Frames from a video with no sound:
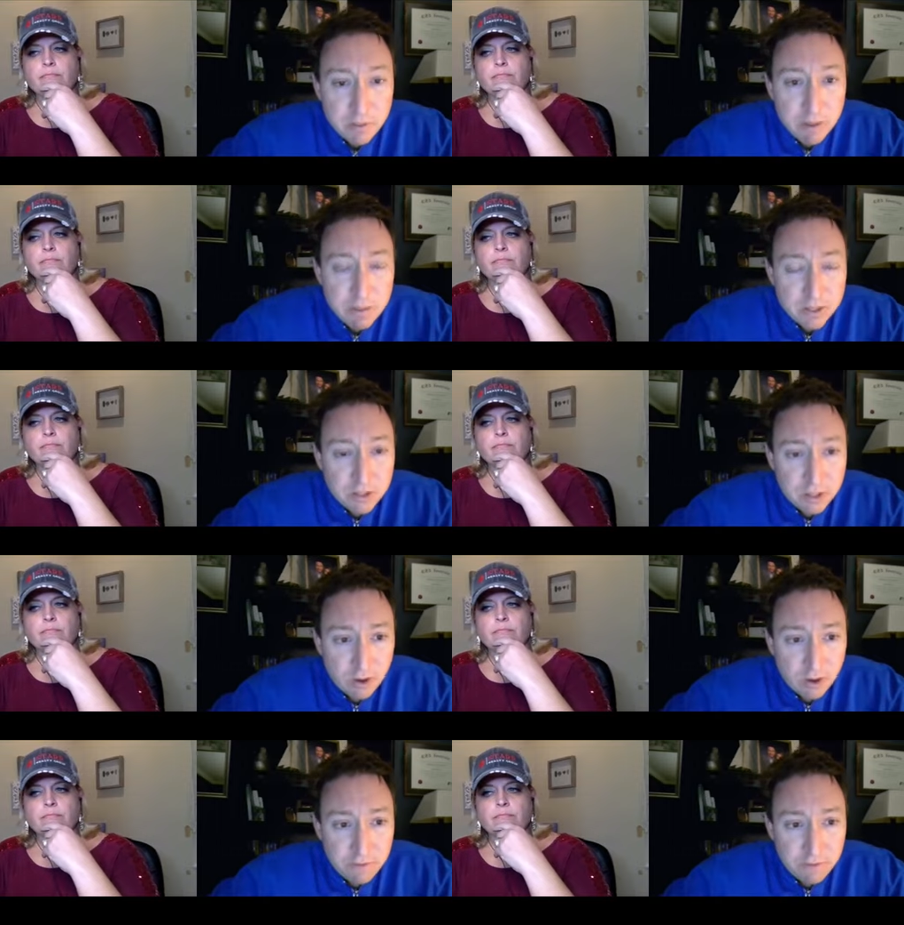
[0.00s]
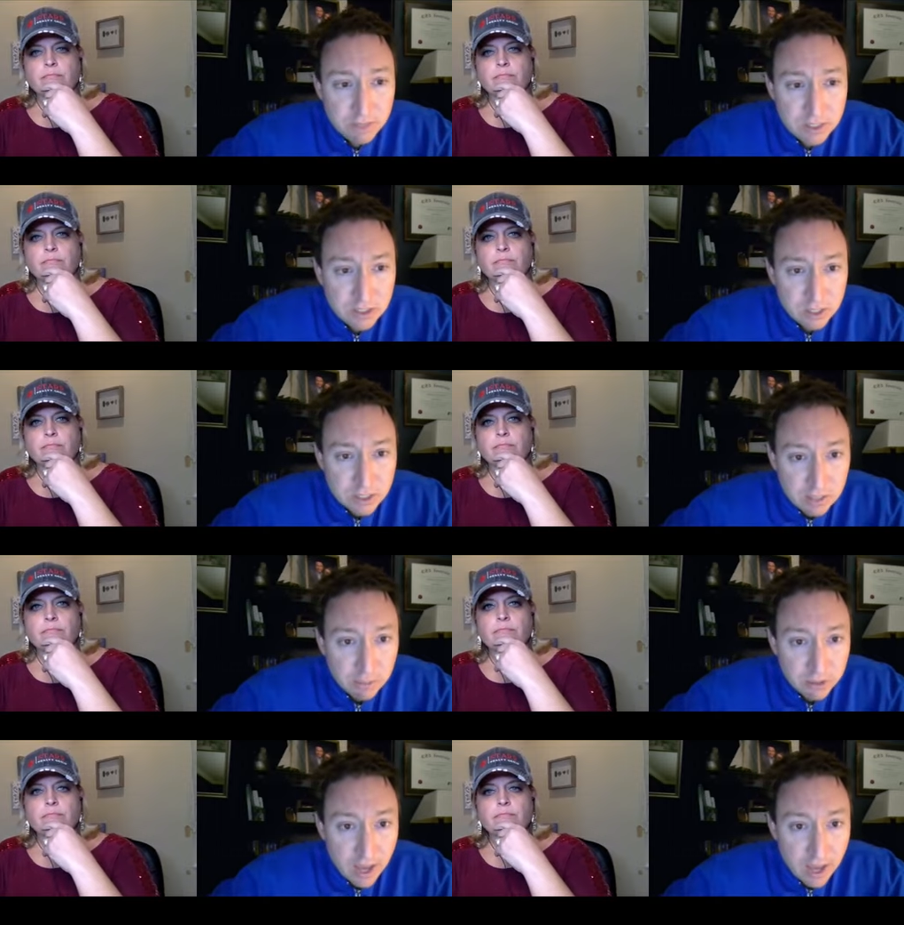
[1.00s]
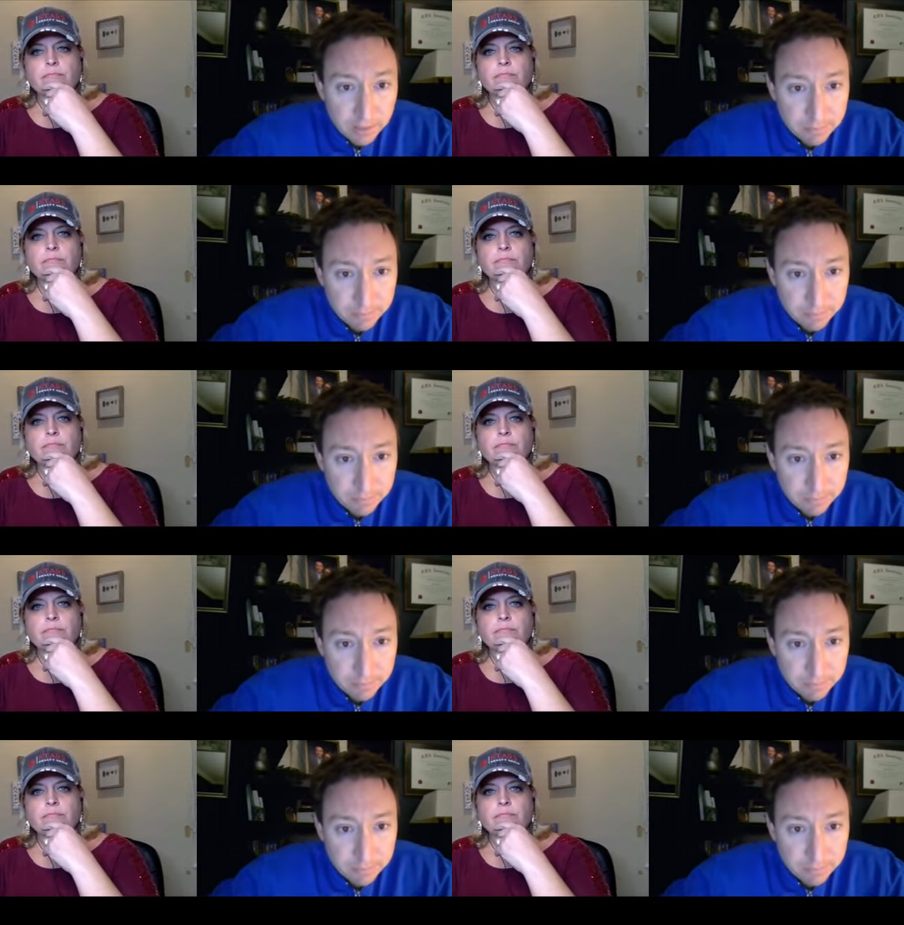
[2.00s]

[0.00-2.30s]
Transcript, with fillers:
Speaker 1: my business is off 50, 60%.